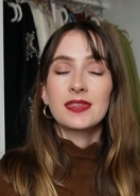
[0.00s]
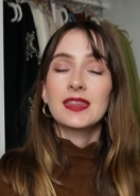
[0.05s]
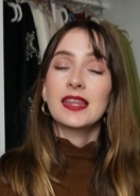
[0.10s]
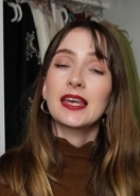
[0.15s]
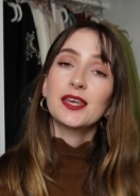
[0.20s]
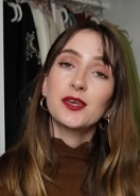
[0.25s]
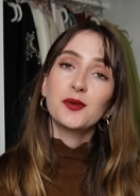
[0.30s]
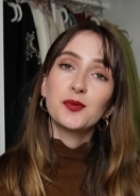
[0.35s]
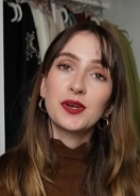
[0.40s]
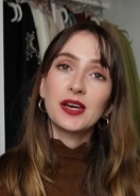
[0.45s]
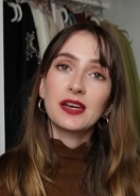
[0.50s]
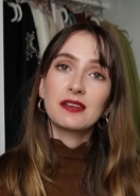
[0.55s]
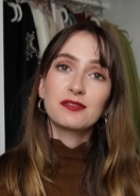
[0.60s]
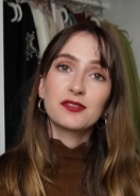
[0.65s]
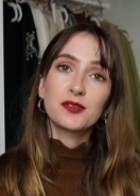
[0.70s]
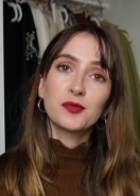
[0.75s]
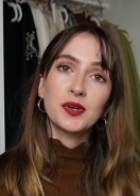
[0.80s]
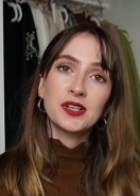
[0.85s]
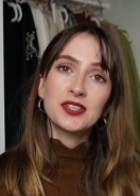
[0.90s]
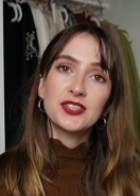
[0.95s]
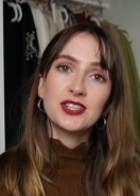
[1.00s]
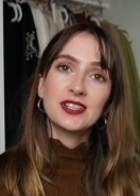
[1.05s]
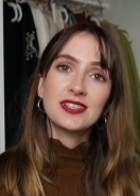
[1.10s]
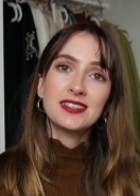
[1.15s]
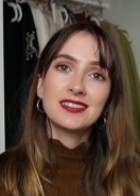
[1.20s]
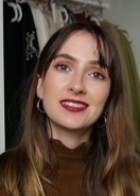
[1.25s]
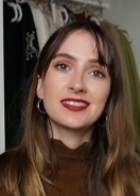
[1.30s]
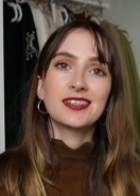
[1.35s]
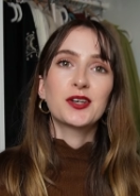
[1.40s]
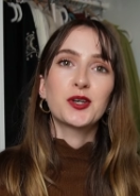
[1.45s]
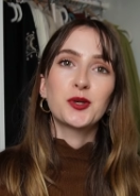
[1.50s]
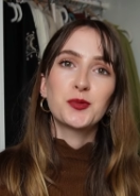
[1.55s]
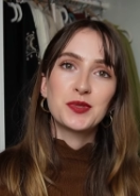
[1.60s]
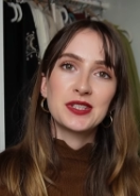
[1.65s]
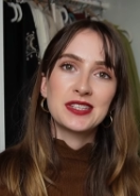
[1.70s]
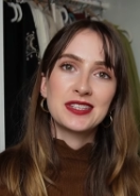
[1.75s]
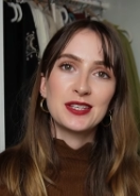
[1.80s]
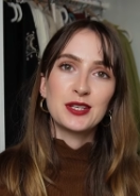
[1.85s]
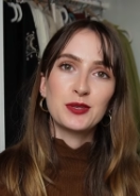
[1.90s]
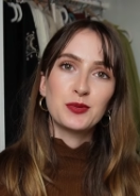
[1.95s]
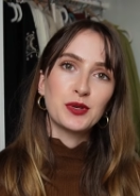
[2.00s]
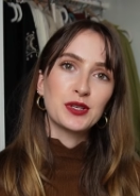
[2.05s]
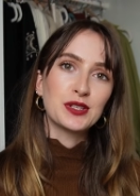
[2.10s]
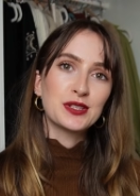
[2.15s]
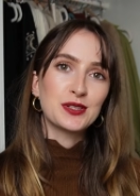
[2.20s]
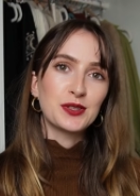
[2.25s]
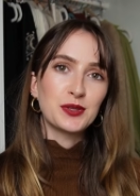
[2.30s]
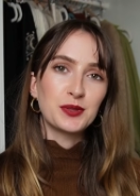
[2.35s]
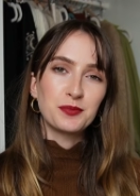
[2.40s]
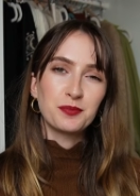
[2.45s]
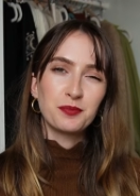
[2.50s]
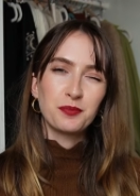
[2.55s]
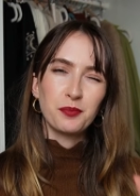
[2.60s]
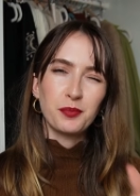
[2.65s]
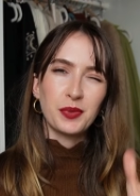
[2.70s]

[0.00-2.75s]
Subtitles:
Thank you again for watching, and I hope to see you all soon.